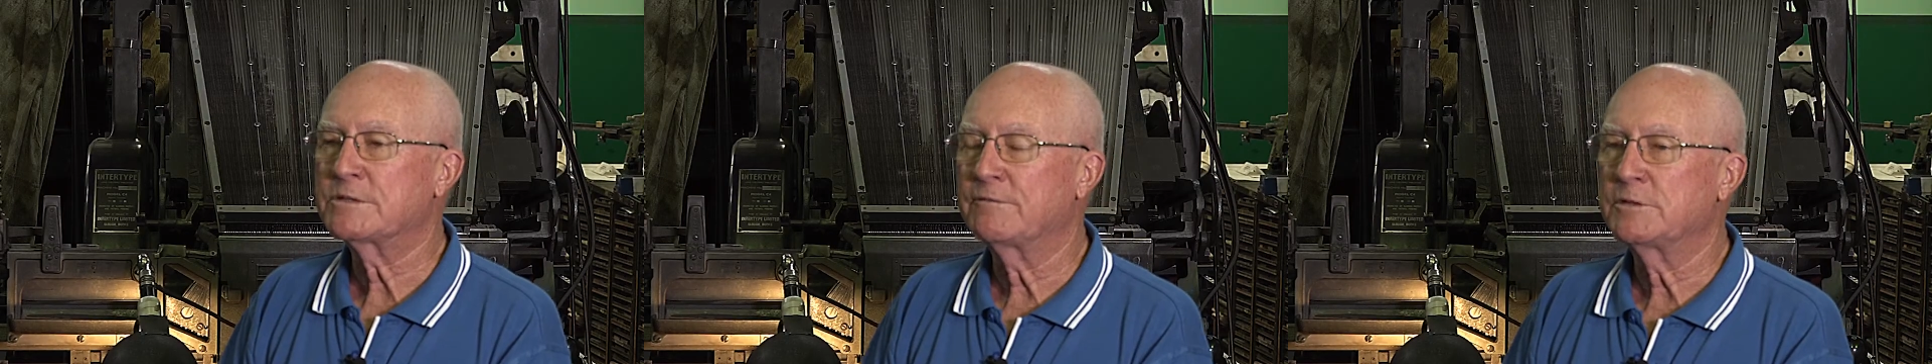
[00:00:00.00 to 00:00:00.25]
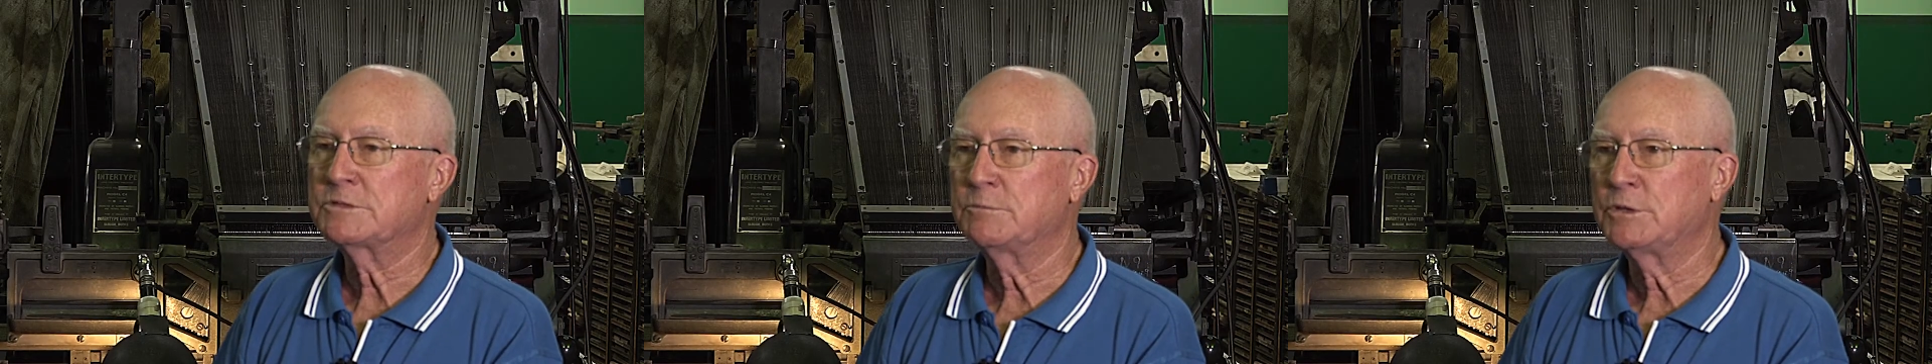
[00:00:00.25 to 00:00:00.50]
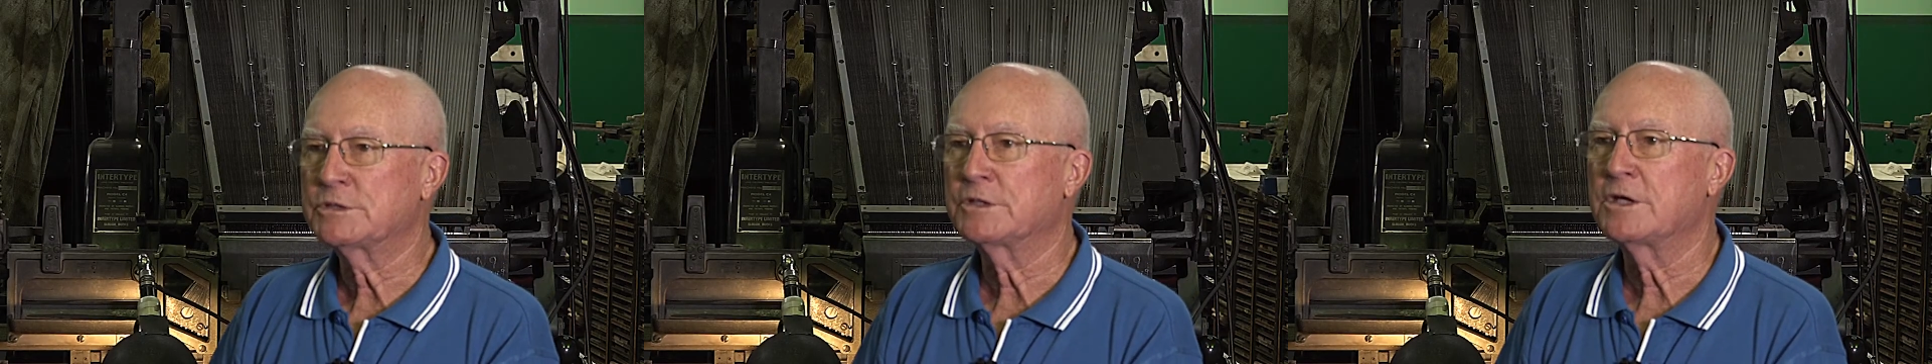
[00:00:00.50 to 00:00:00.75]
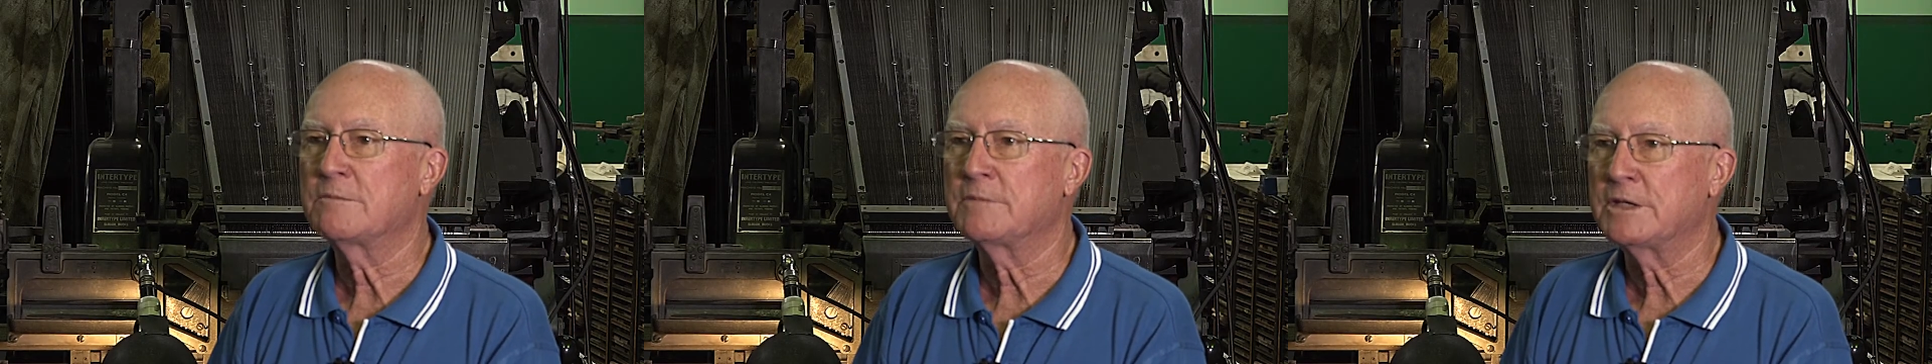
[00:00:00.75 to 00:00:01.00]
of this
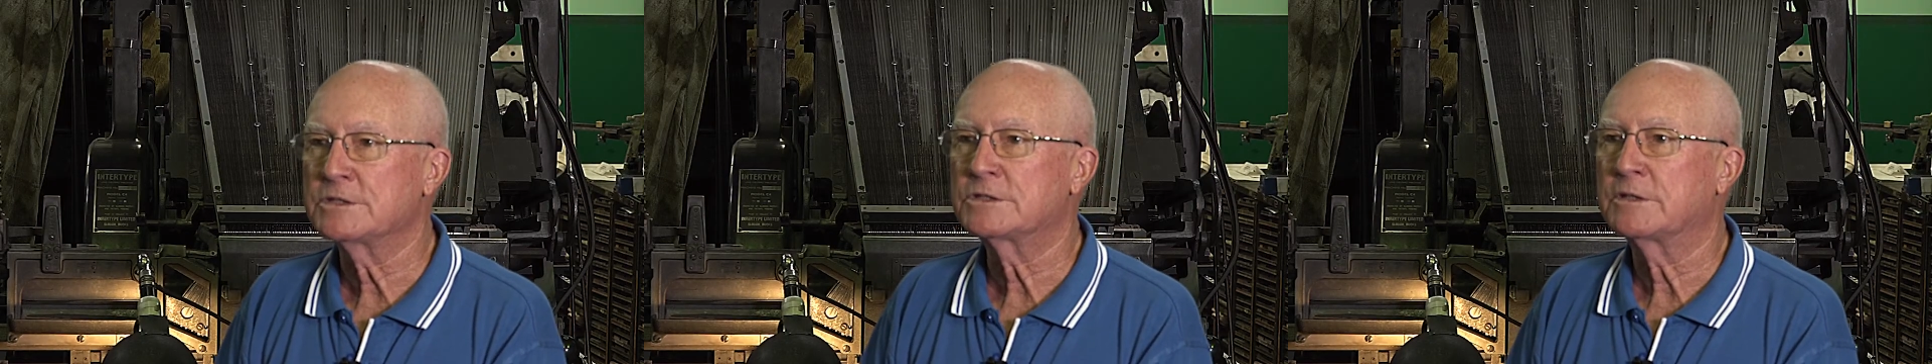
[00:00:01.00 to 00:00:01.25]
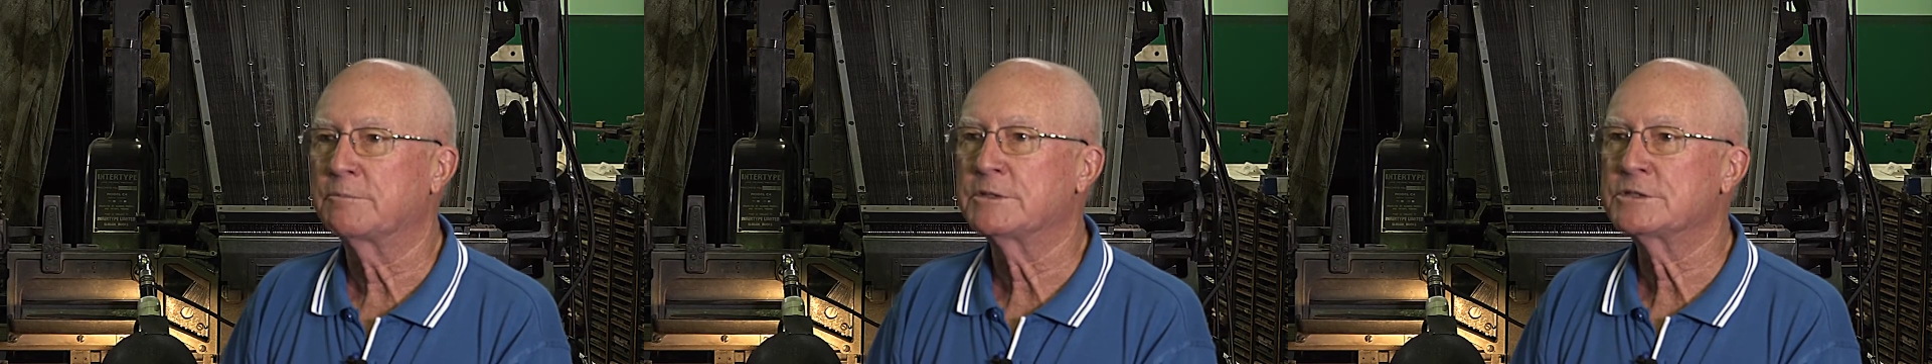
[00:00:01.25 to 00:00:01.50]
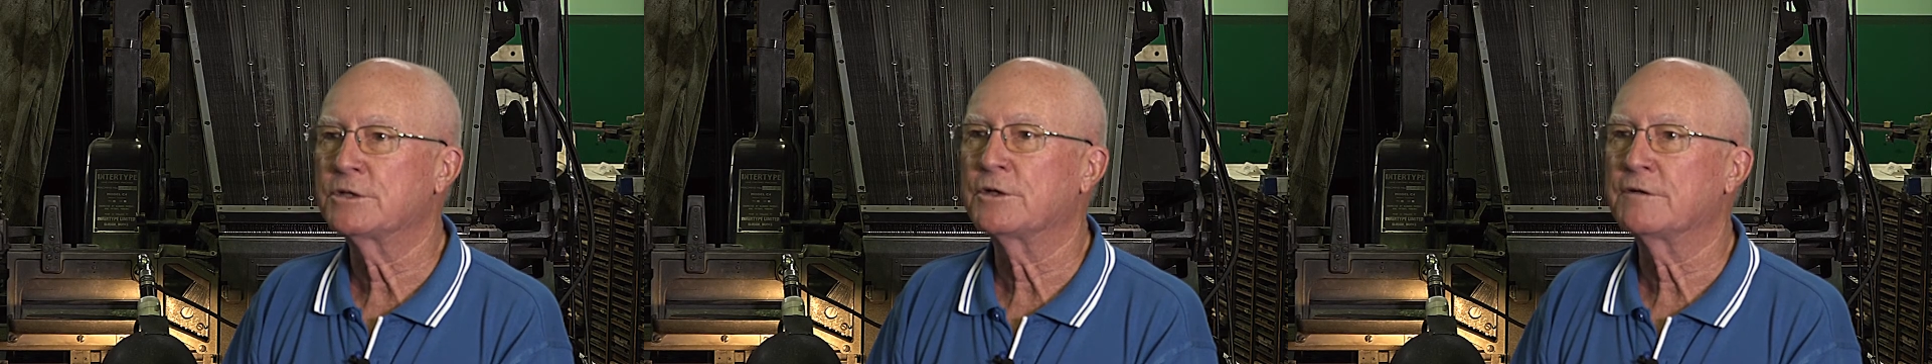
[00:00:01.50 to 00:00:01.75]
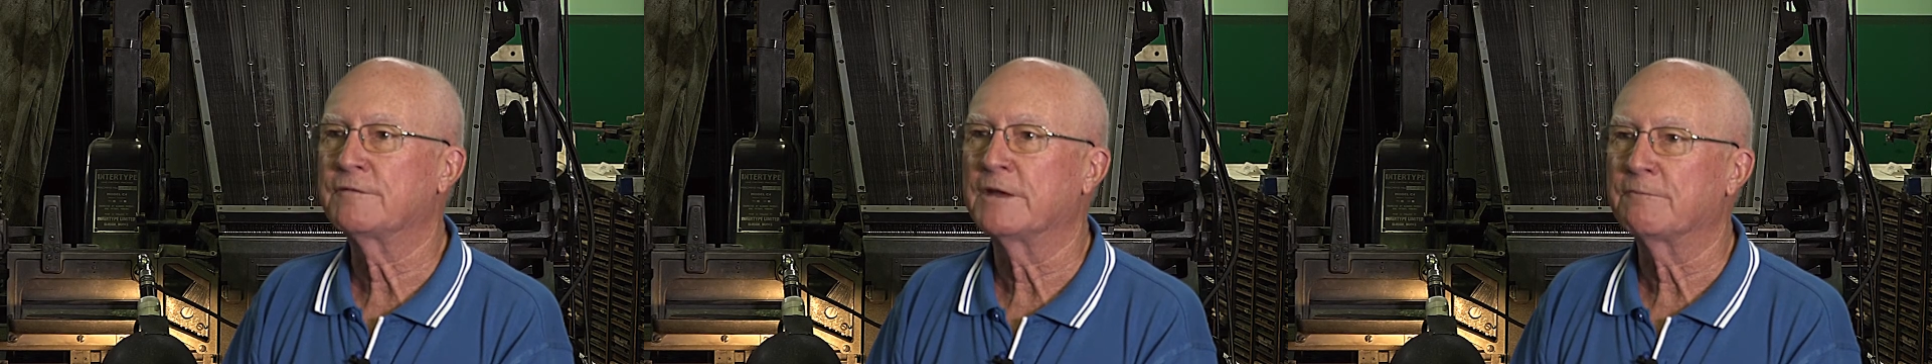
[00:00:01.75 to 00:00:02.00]
museum is to
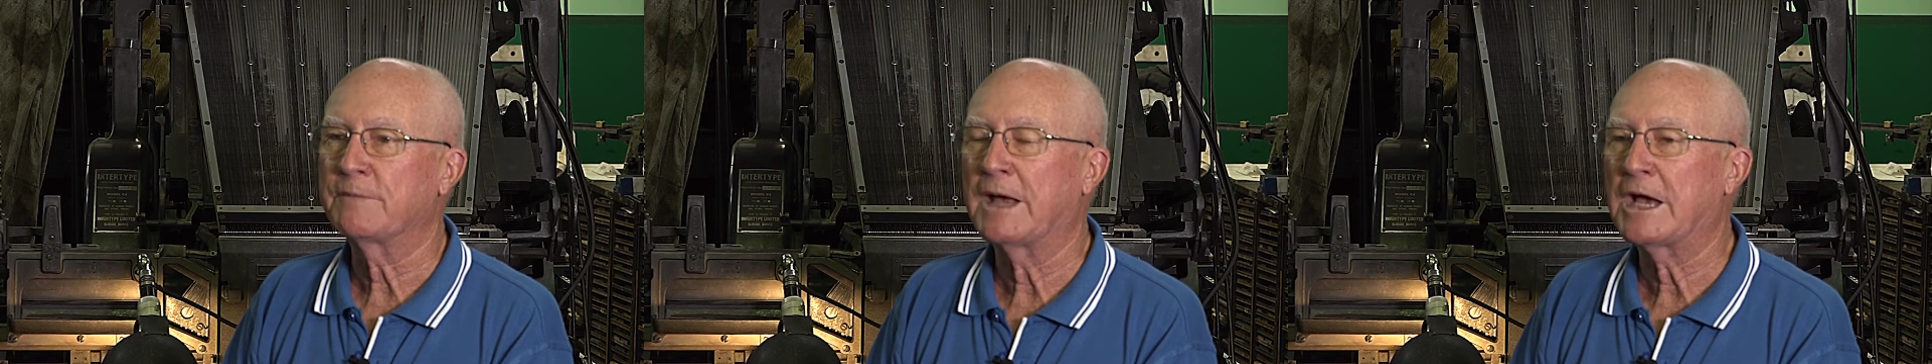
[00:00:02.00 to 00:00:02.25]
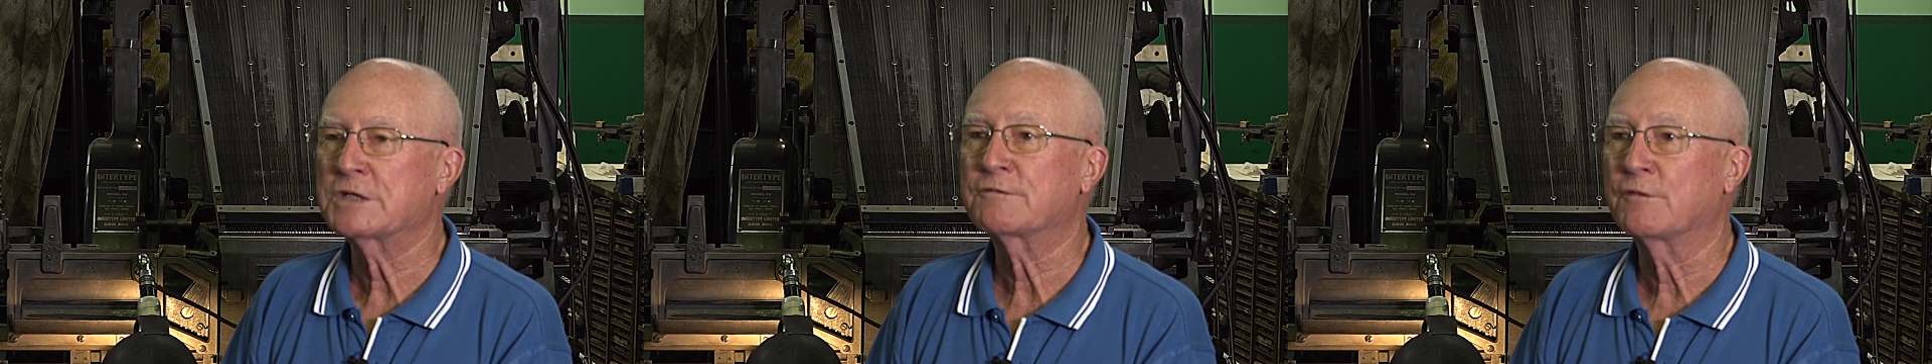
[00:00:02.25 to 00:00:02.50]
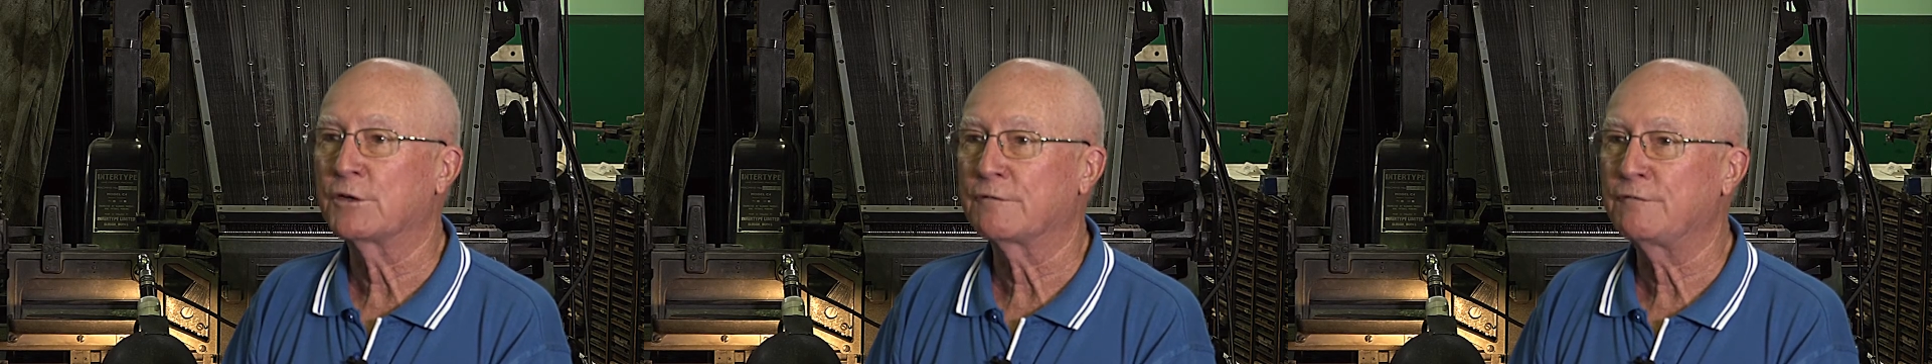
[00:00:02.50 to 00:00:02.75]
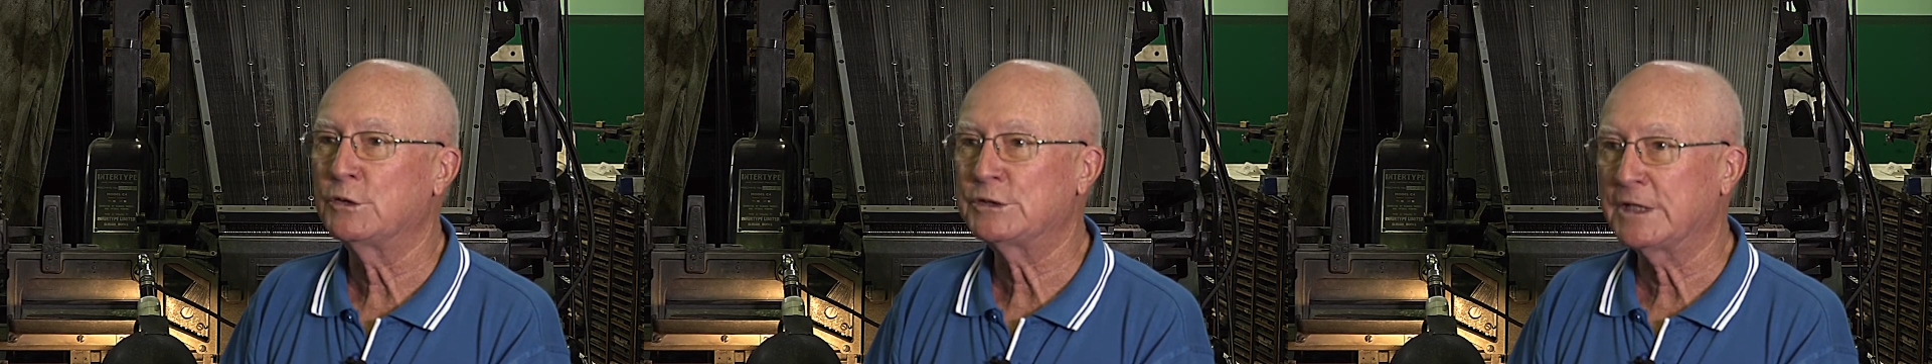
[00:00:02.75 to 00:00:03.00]
preserve the past for the
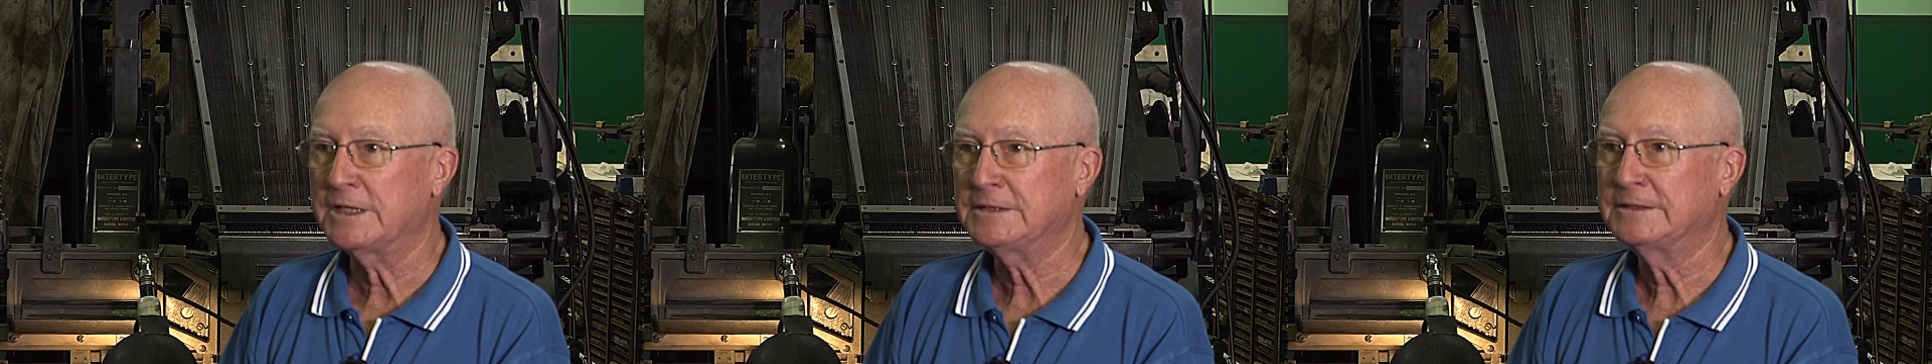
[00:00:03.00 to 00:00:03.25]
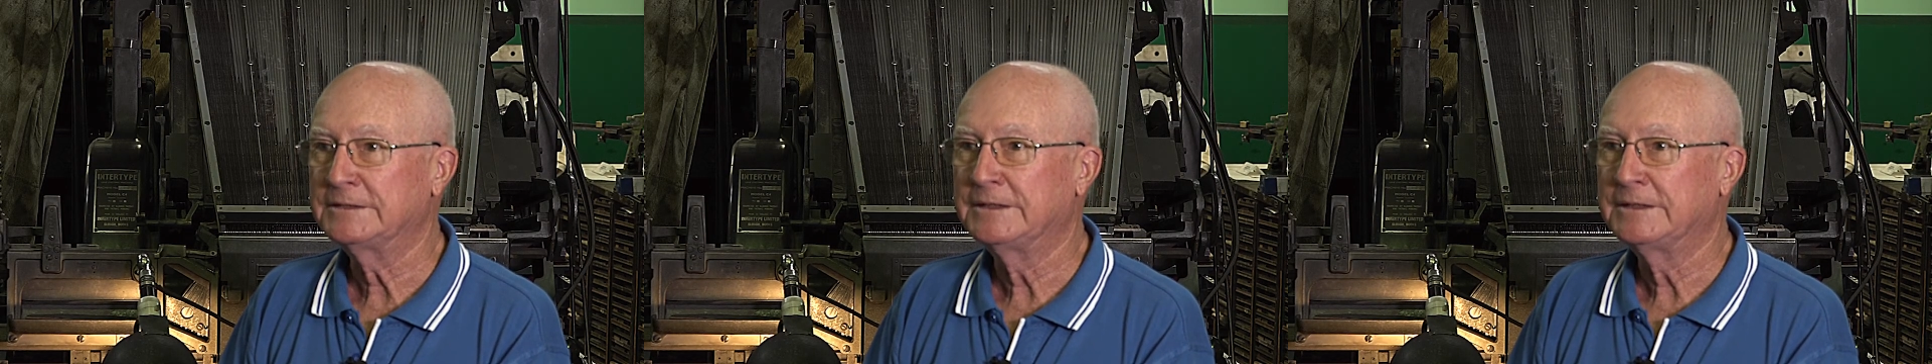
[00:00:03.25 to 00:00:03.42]
future.